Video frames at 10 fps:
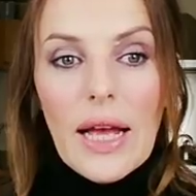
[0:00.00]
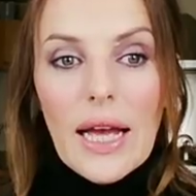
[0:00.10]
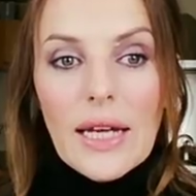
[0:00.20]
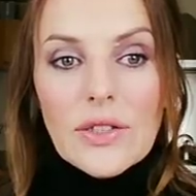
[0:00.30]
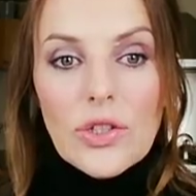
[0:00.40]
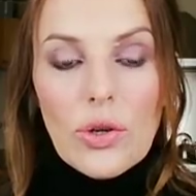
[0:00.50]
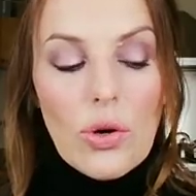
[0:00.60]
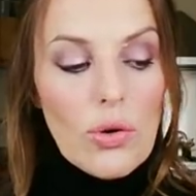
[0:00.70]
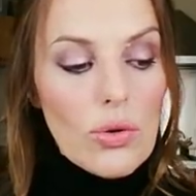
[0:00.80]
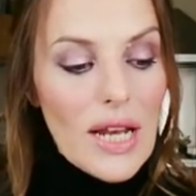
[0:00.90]
and your
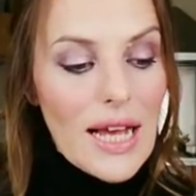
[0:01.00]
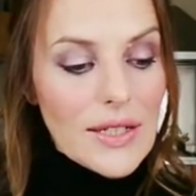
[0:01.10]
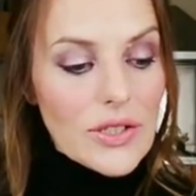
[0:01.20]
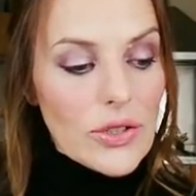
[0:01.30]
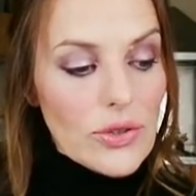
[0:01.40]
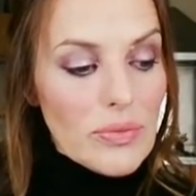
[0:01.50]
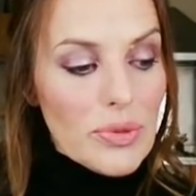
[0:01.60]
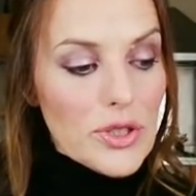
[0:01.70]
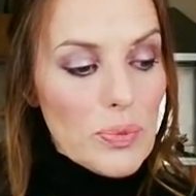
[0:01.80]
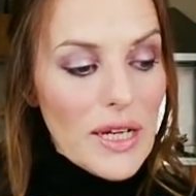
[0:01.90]
whole attitude and
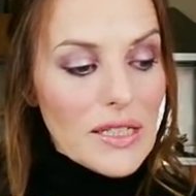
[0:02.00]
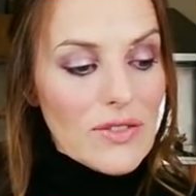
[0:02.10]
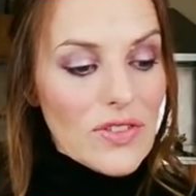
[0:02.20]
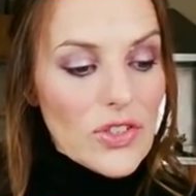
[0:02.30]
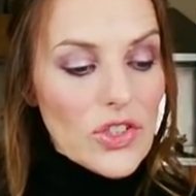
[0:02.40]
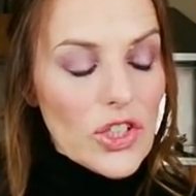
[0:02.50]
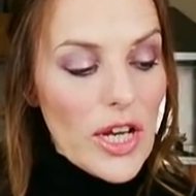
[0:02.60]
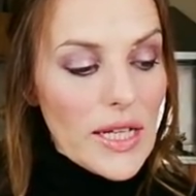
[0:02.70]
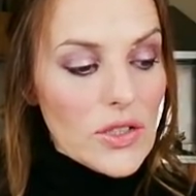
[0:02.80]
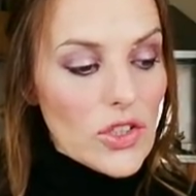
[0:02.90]
perspective is
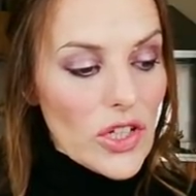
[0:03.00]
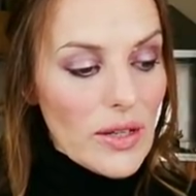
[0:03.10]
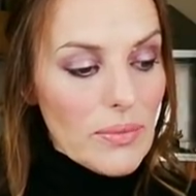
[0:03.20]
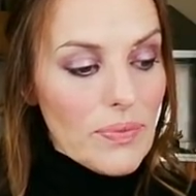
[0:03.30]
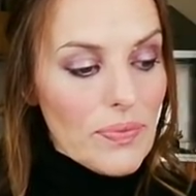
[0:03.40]
changing.